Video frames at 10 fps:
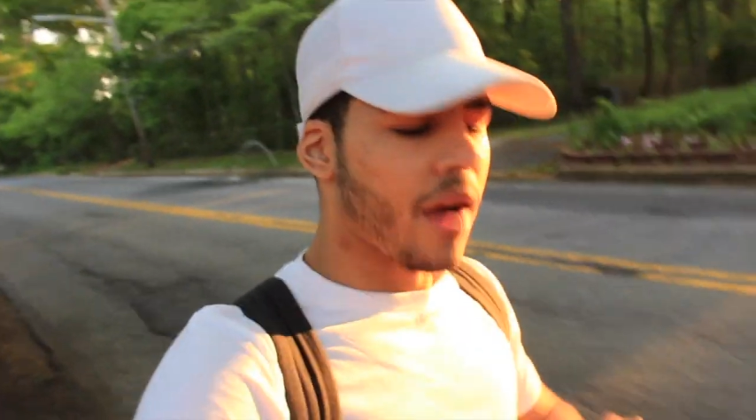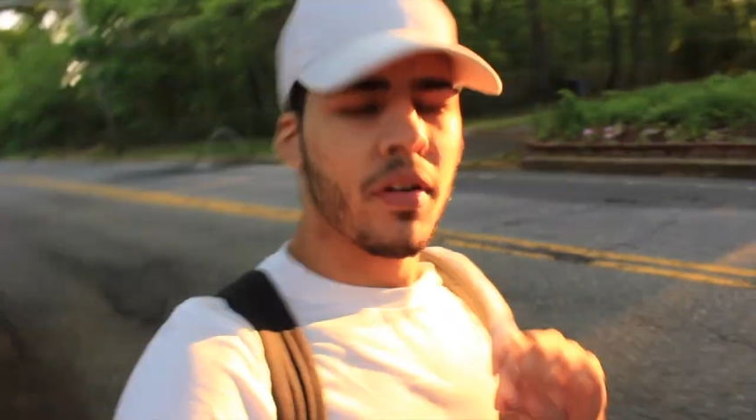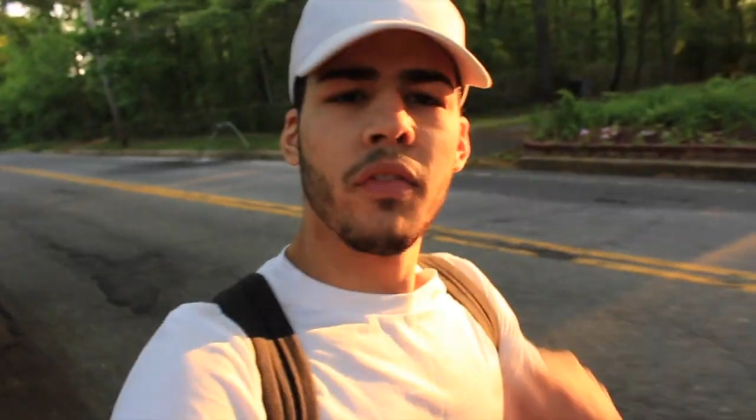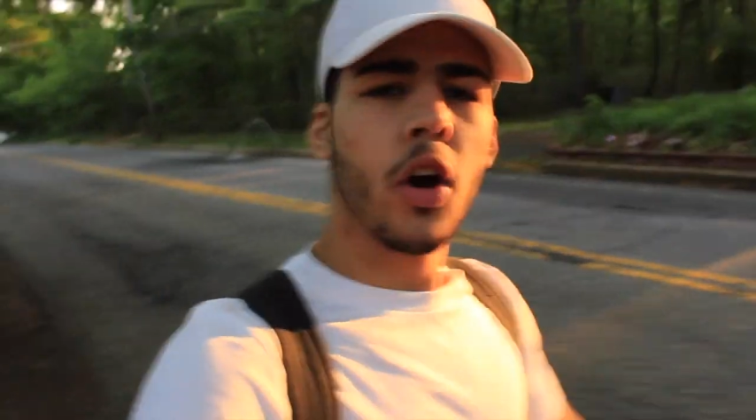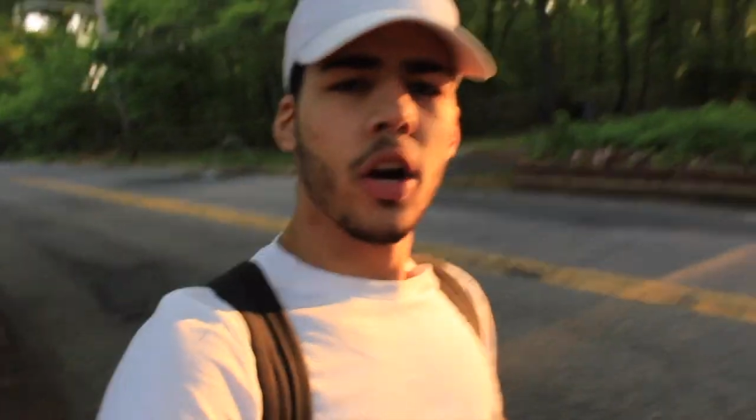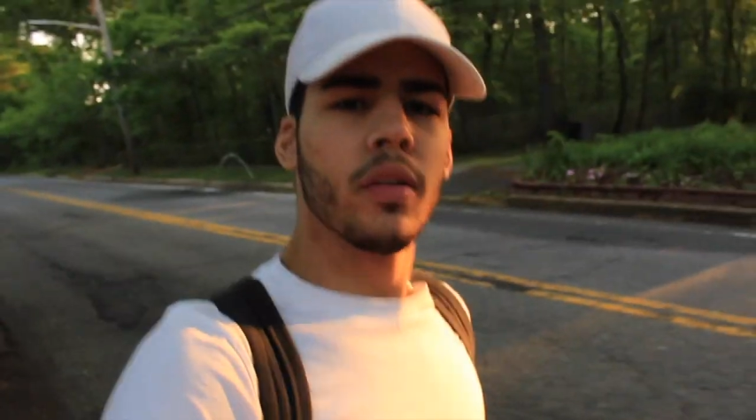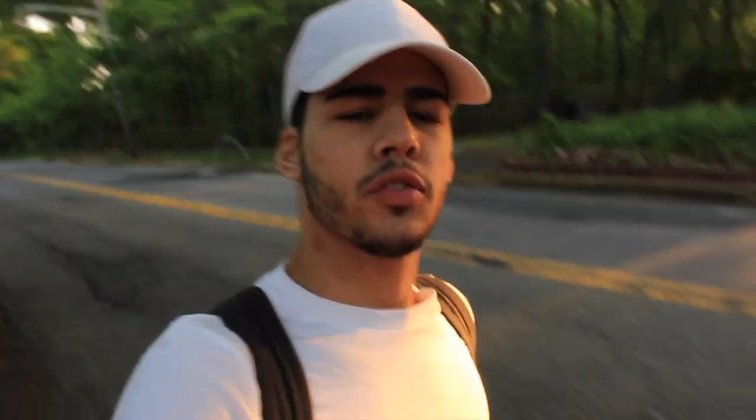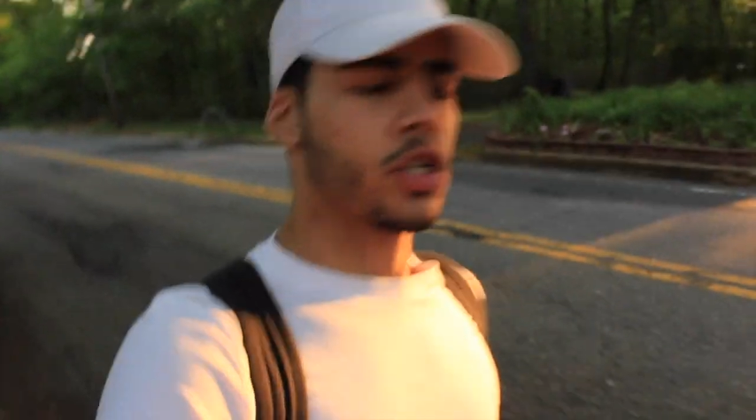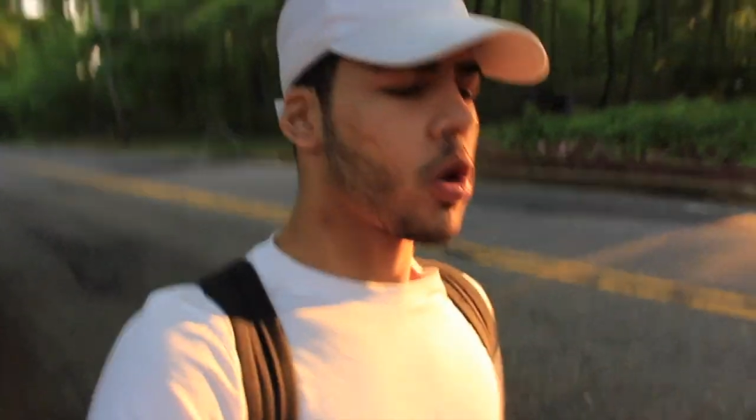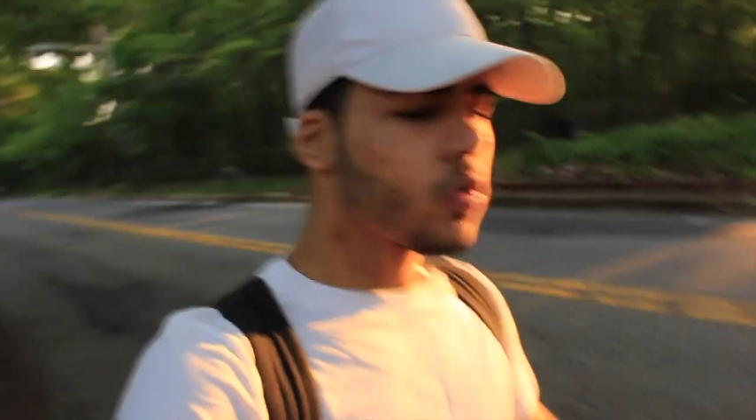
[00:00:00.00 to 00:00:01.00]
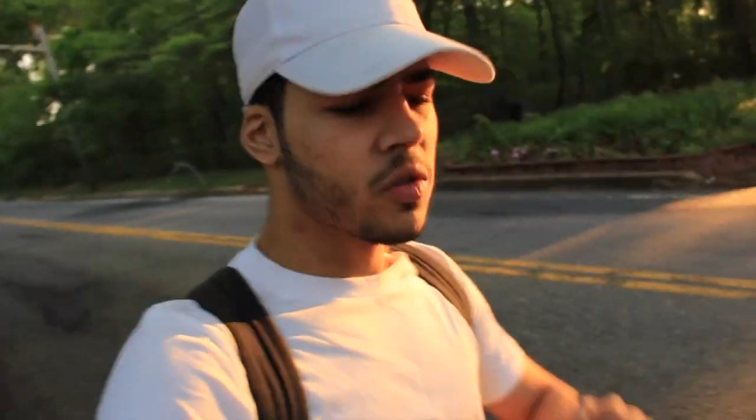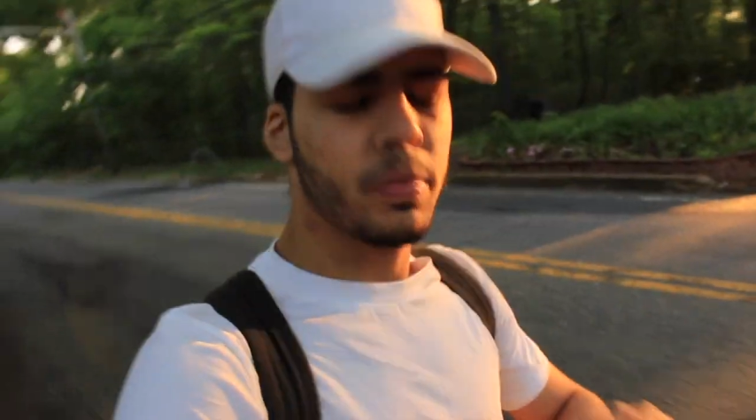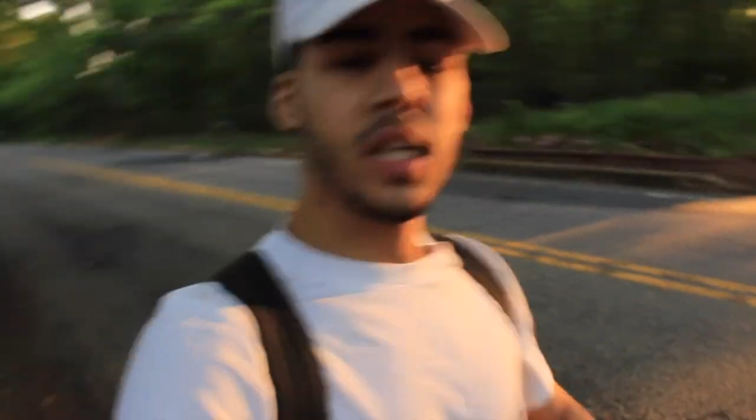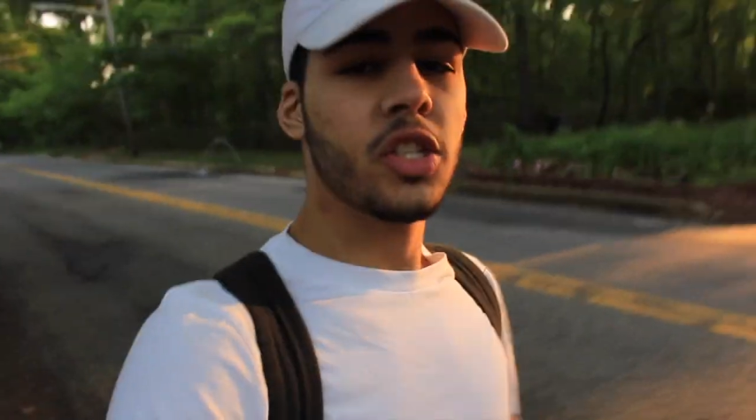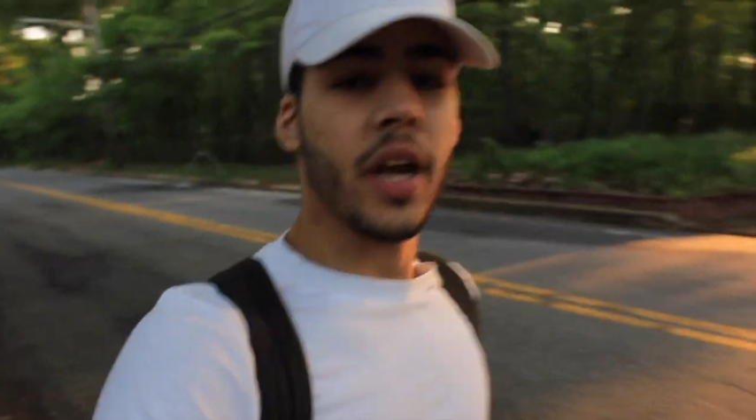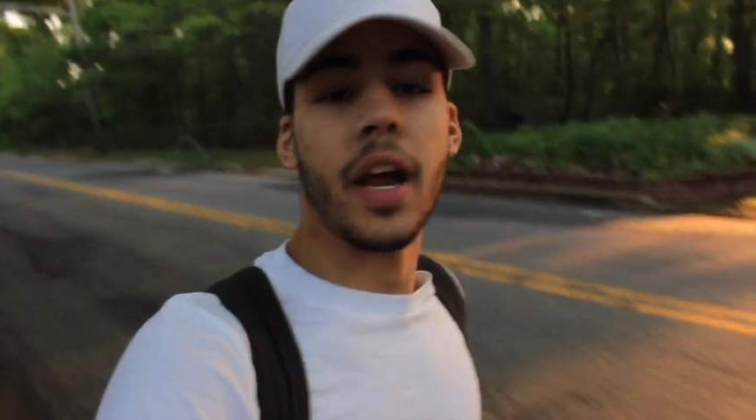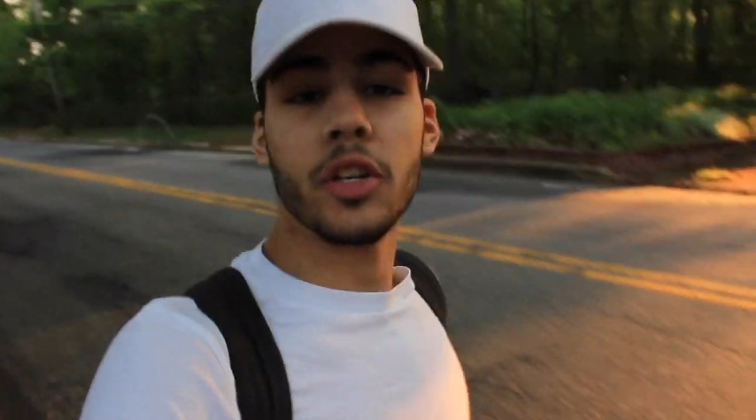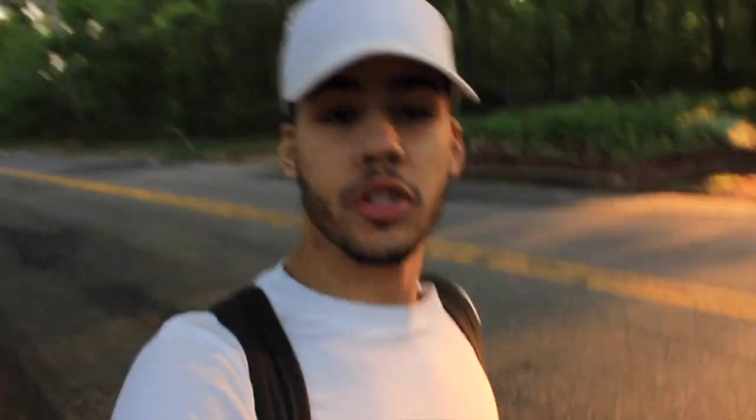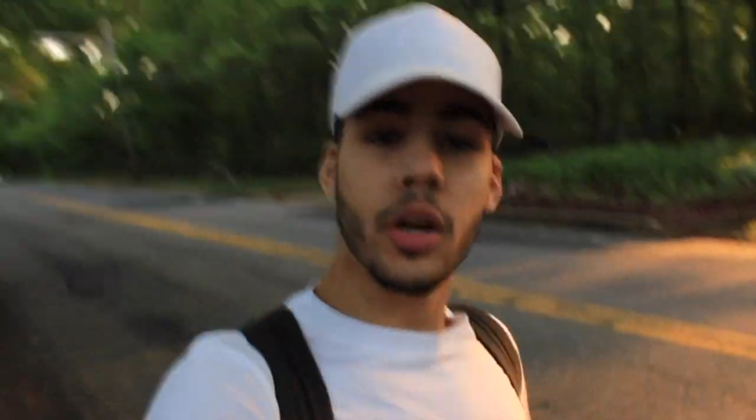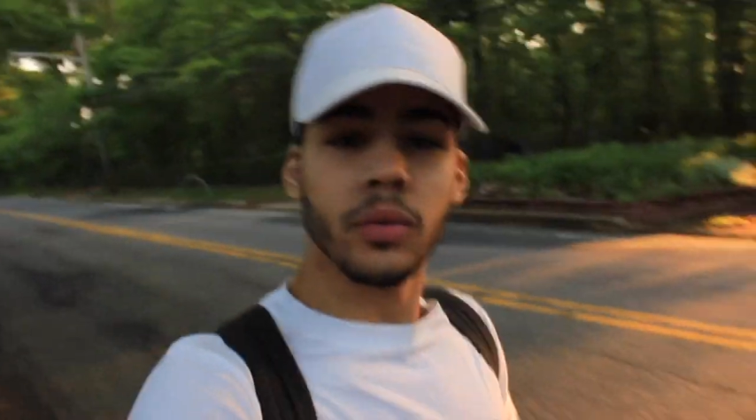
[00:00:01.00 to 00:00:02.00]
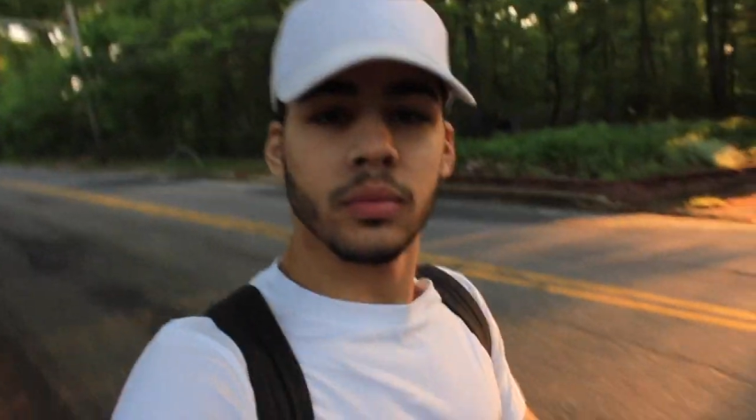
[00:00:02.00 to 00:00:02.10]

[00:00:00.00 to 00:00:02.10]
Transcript: have you ever heard of Jones Beach Air Show?